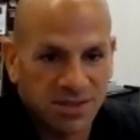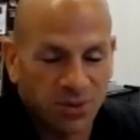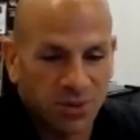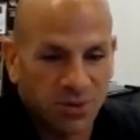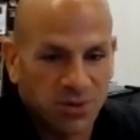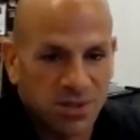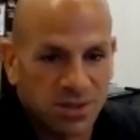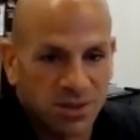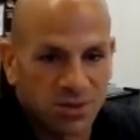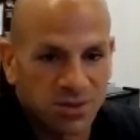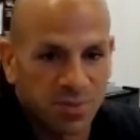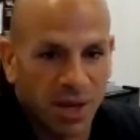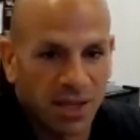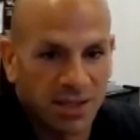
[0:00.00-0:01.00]
So there's
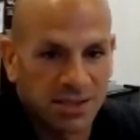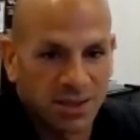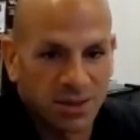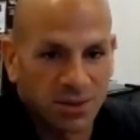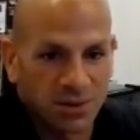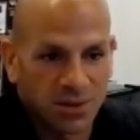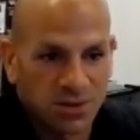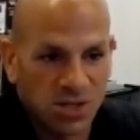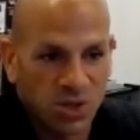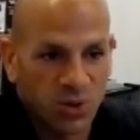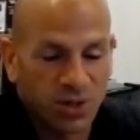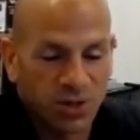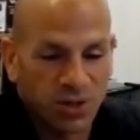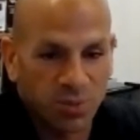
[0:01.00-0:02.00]
balance there, and there's
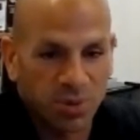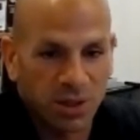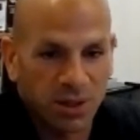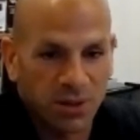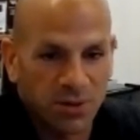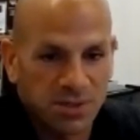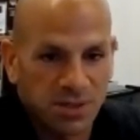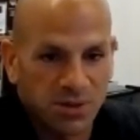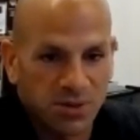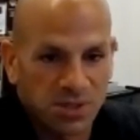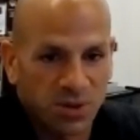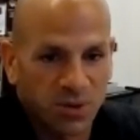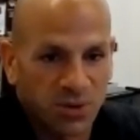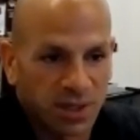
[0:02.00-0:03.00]
learning your players, and there's
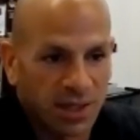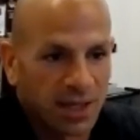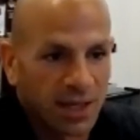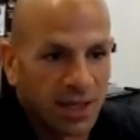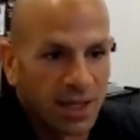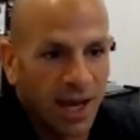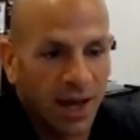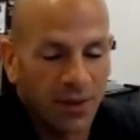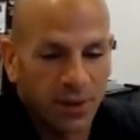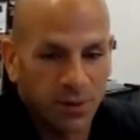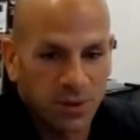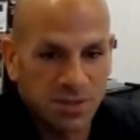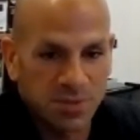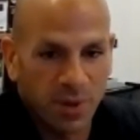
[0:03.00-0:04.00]
learning how they
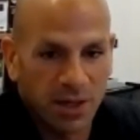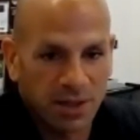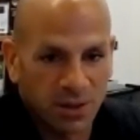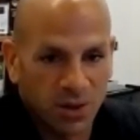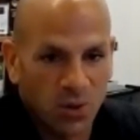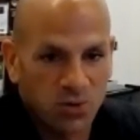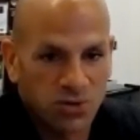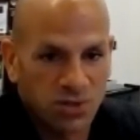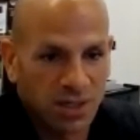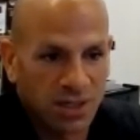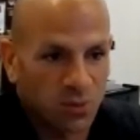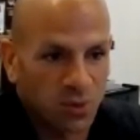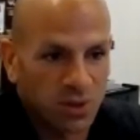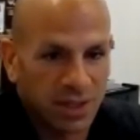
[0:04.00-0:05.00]
respond to coaching
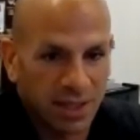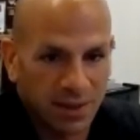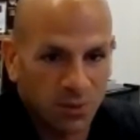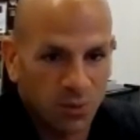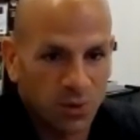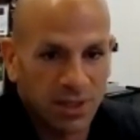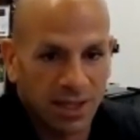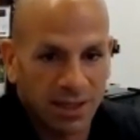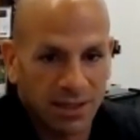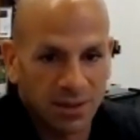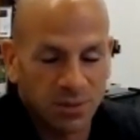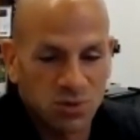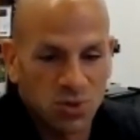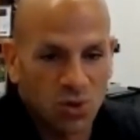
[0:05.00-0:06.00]
and what they can
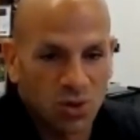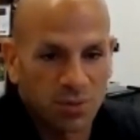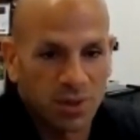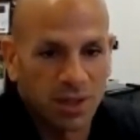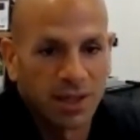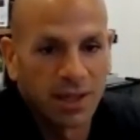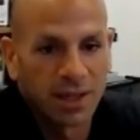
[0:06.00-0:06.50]
absorb